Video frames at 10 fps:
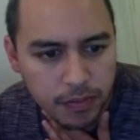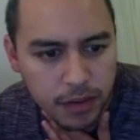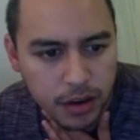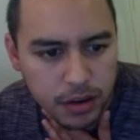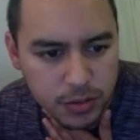
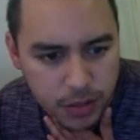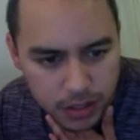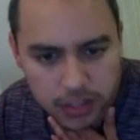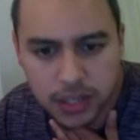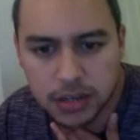Chris
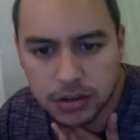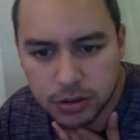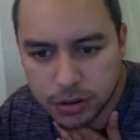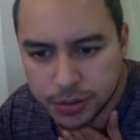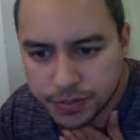Middleton,
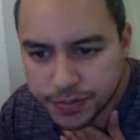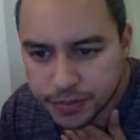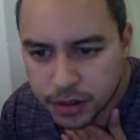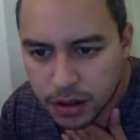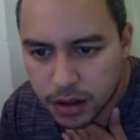cool.
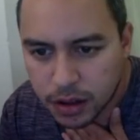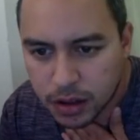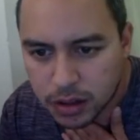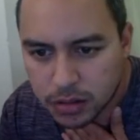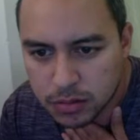
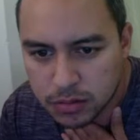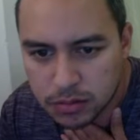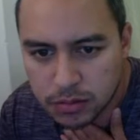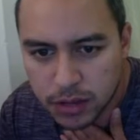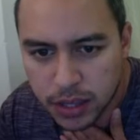
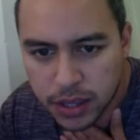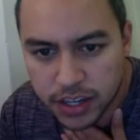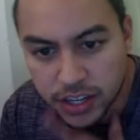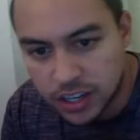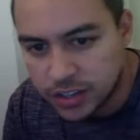And then
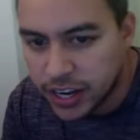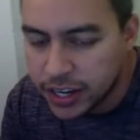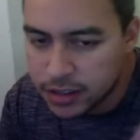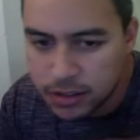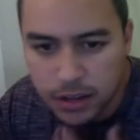DeAndre
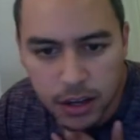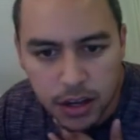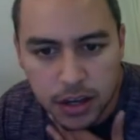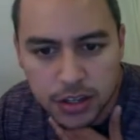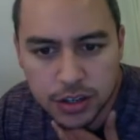Ayton,
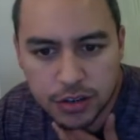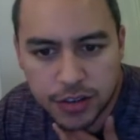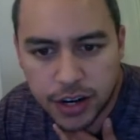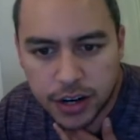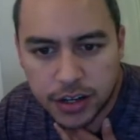took a
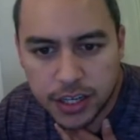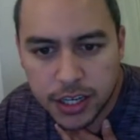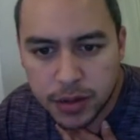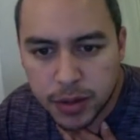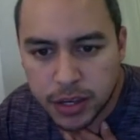flyer on
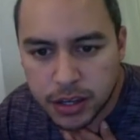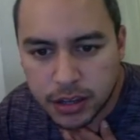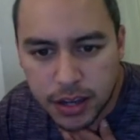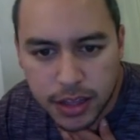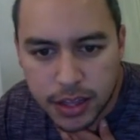him,
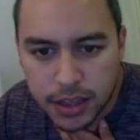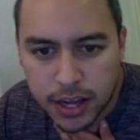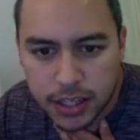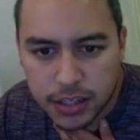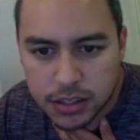and I think
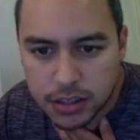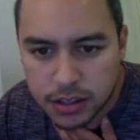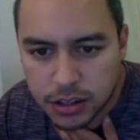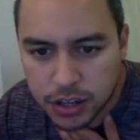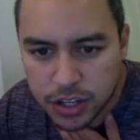that's
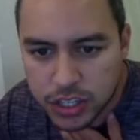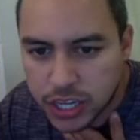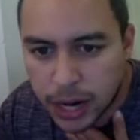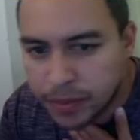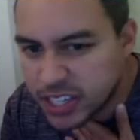a good
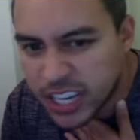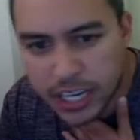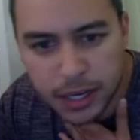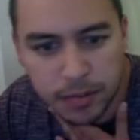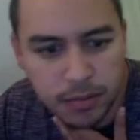time to take
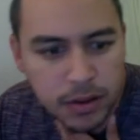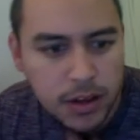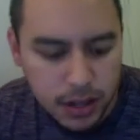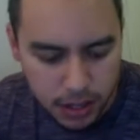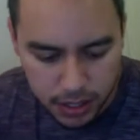him.
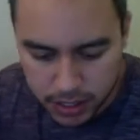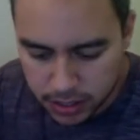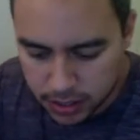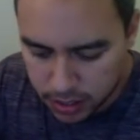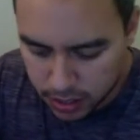Let's
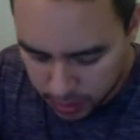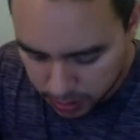see.